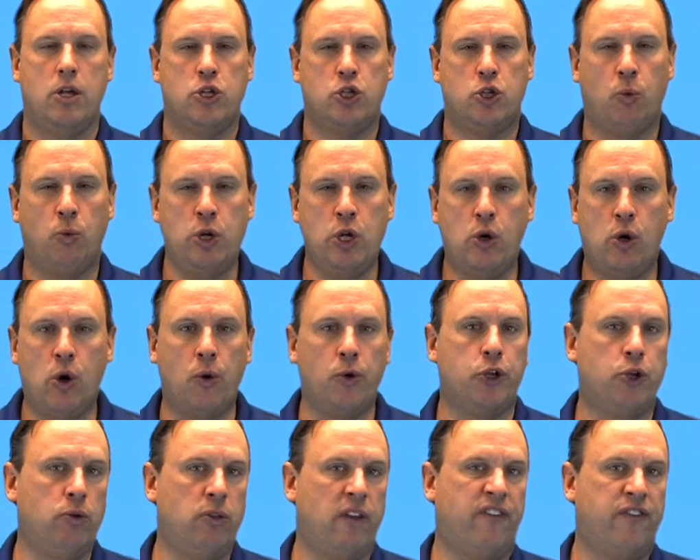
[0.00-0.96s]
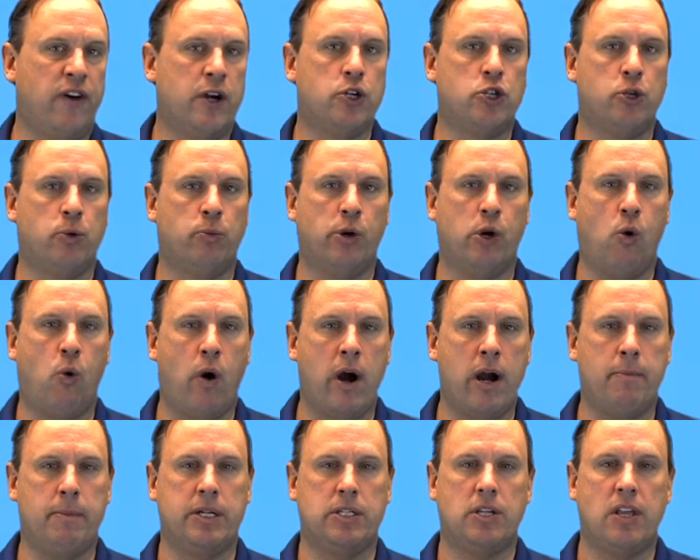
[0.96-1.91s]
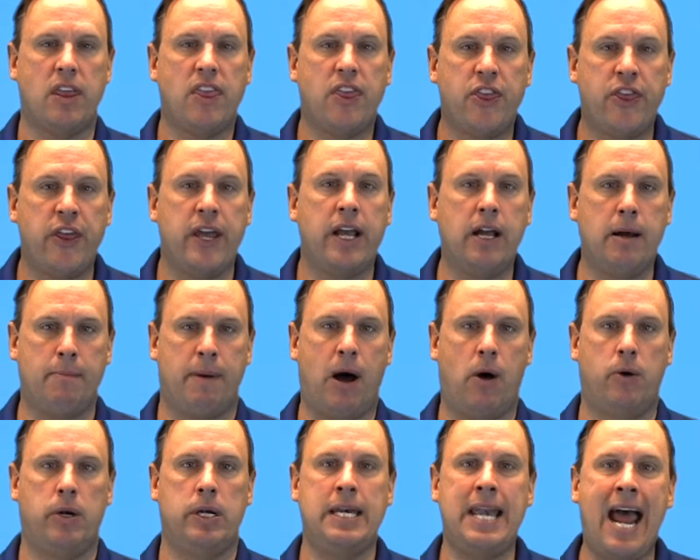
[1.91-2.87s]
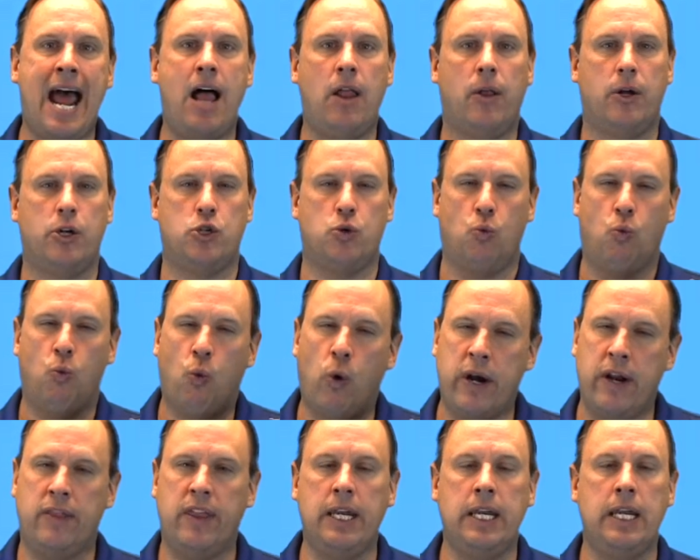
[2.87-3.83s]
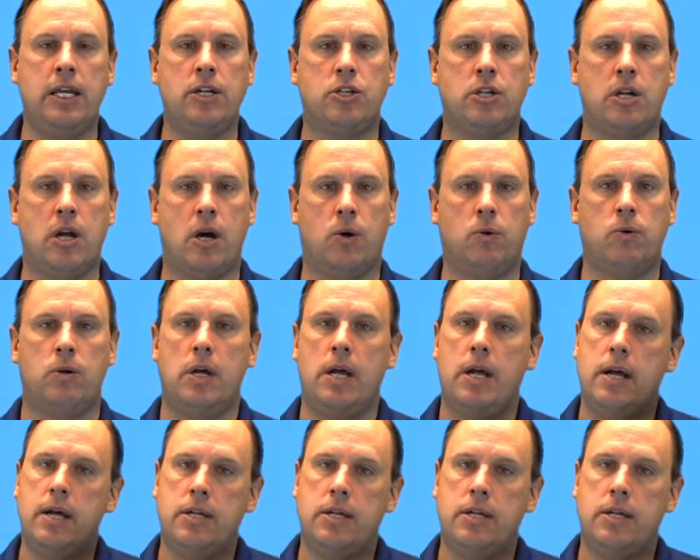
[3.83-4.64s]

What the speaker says: So when you go through the functional requirements, think about knowledge. What do they need to know?